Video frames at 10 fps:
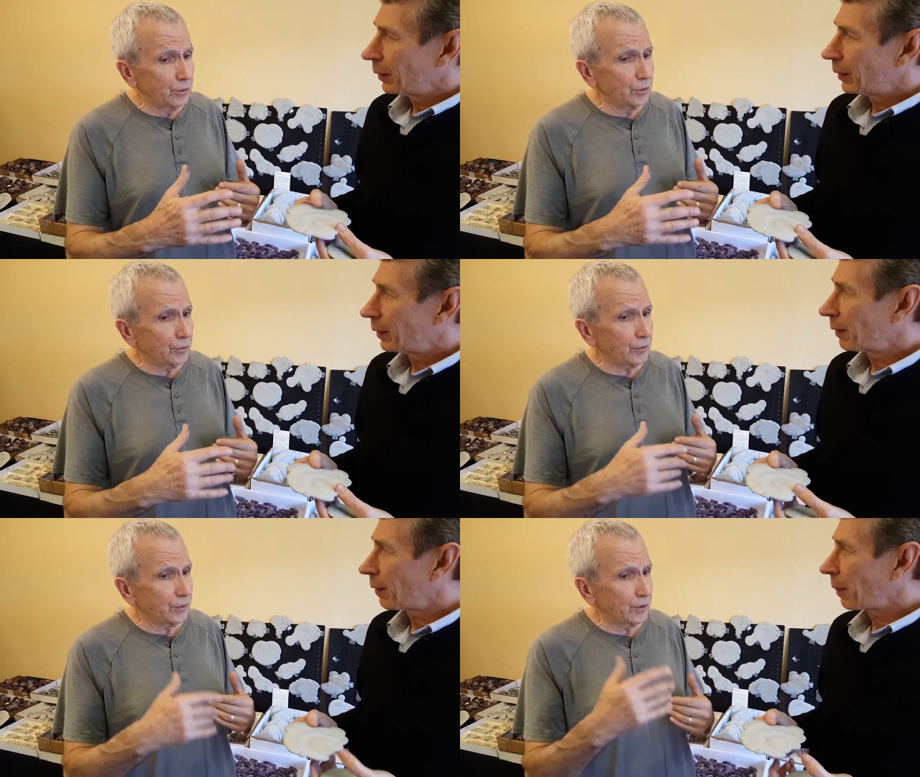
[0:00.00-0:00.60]

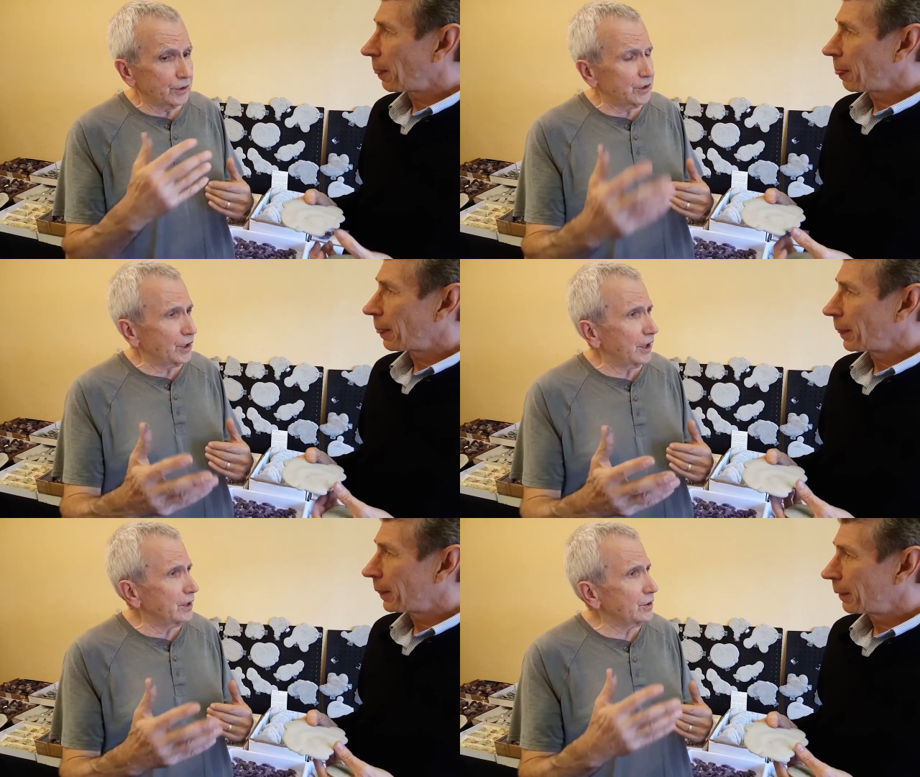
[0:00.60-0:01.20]
Speaker 1: due to the
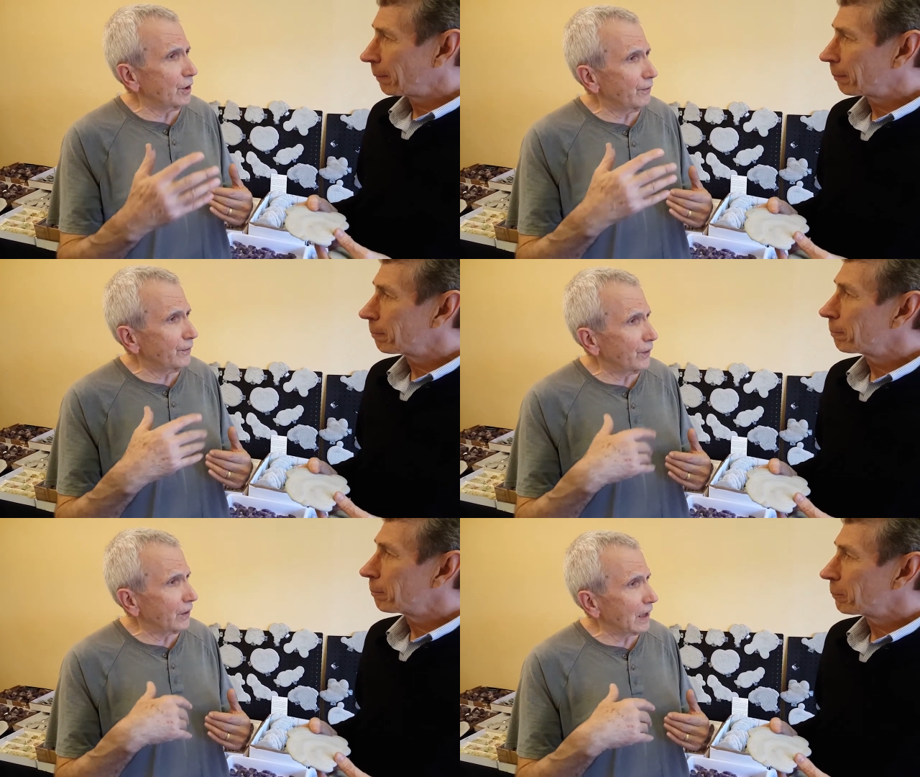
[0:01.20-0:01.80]
change of
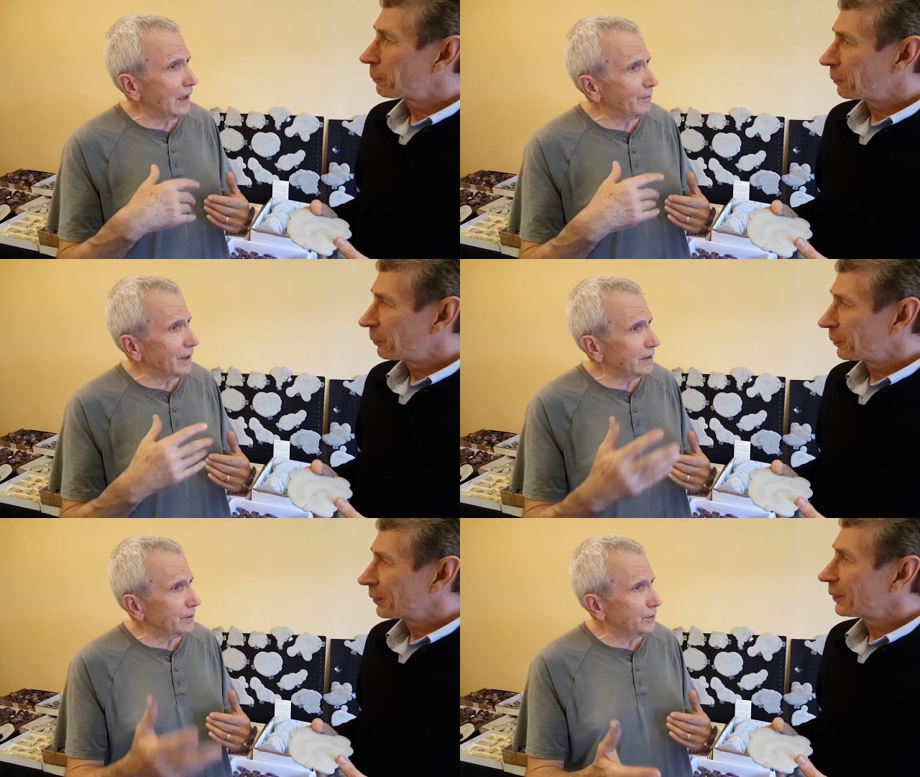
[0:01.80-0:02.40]
the
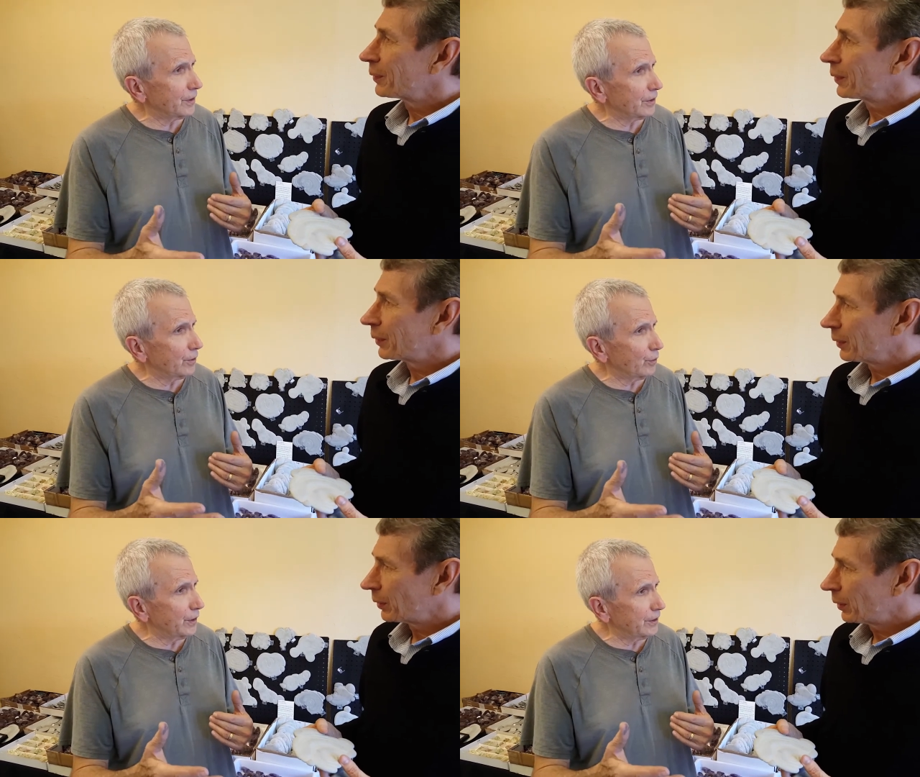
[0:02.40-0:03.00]
climate
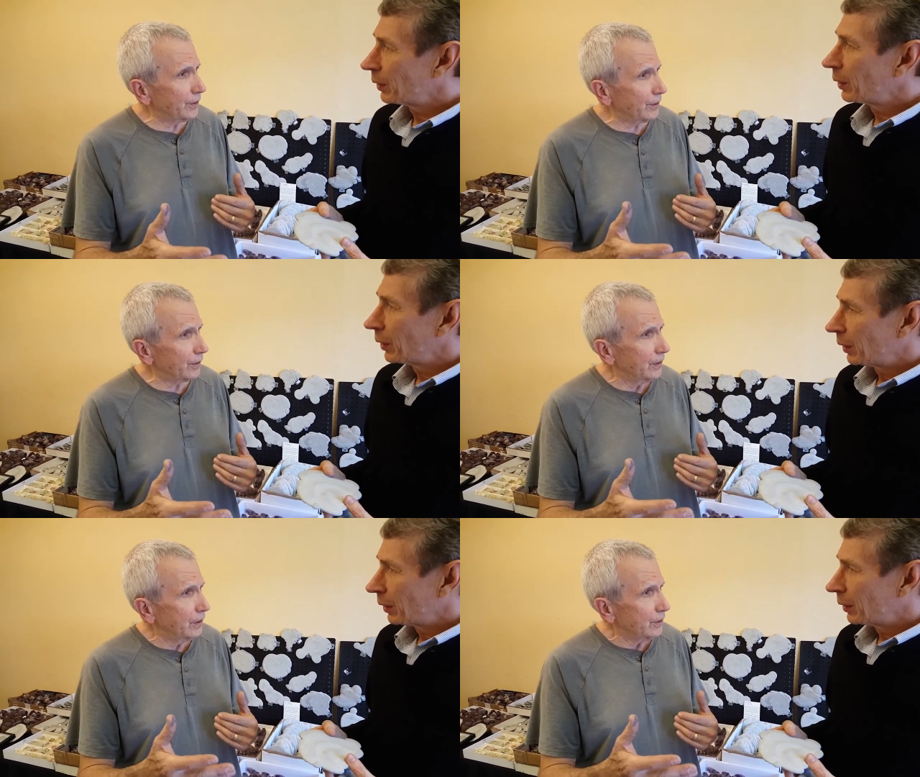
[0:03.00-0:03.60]
during the winter.
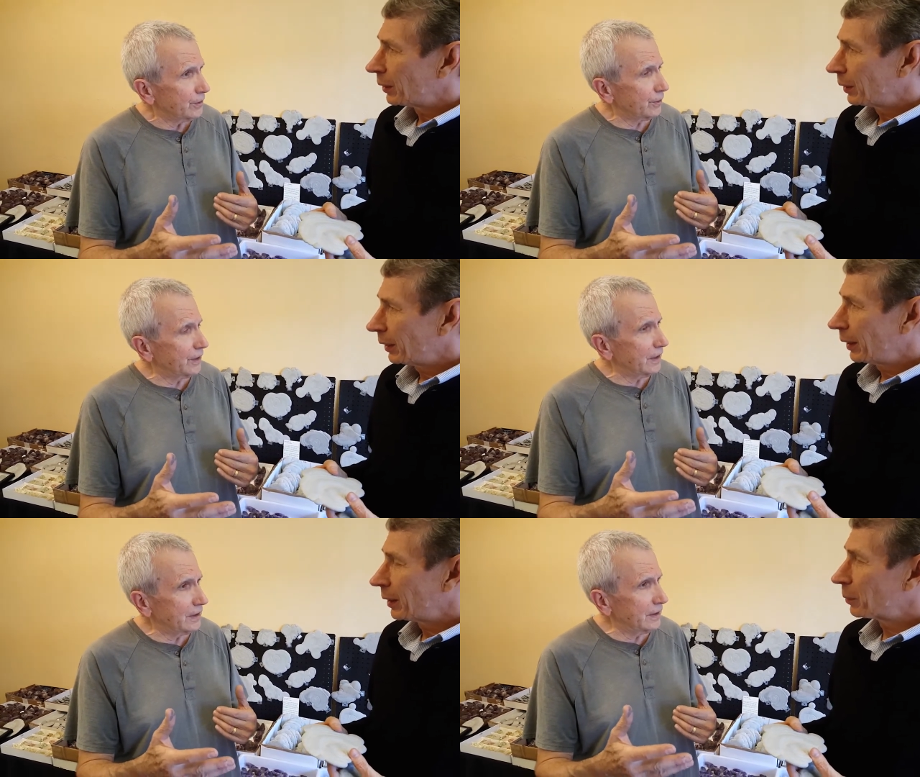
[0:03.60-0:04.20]
Speaker 2: So
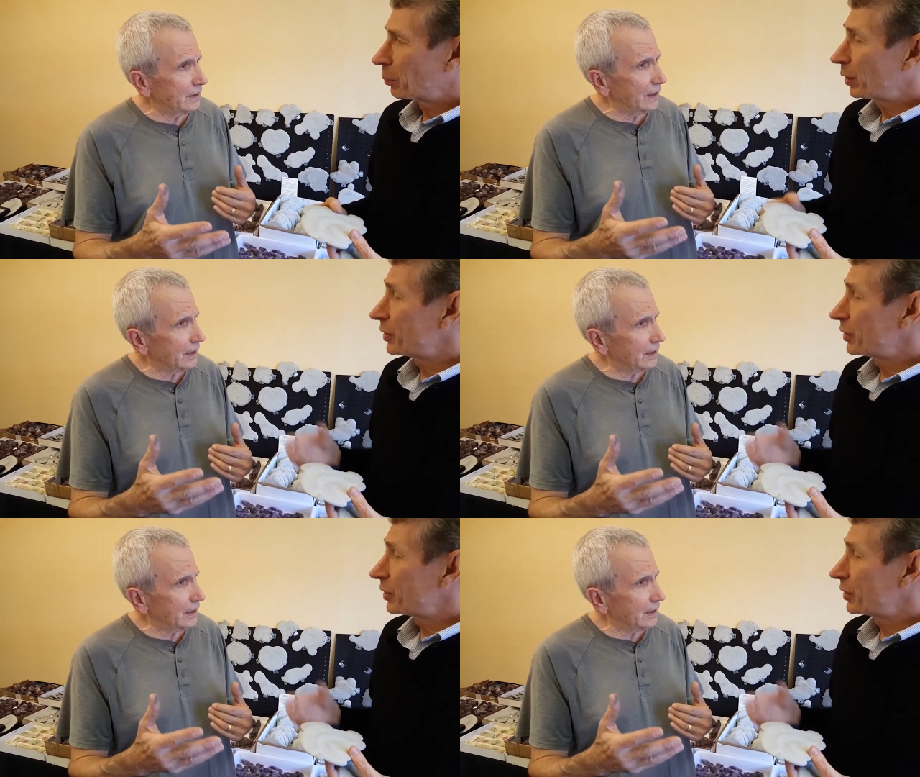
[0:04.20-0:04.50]
it